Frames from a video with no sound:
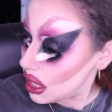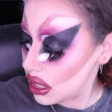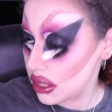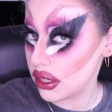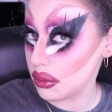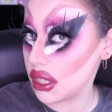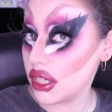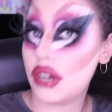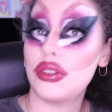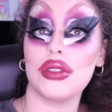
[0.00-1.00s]
So I'm gonna
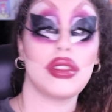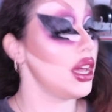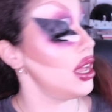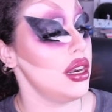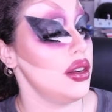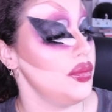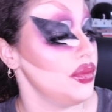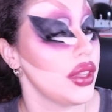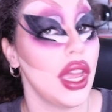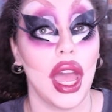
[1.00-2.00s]
go do that
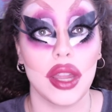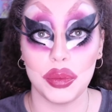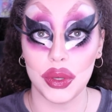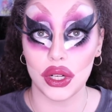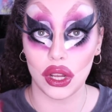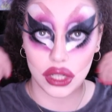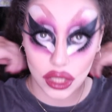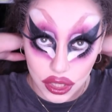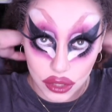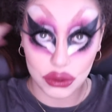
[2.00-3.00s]
and put on a
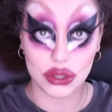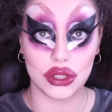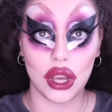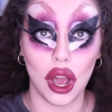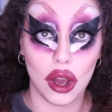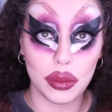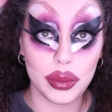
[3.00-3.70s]
cute top,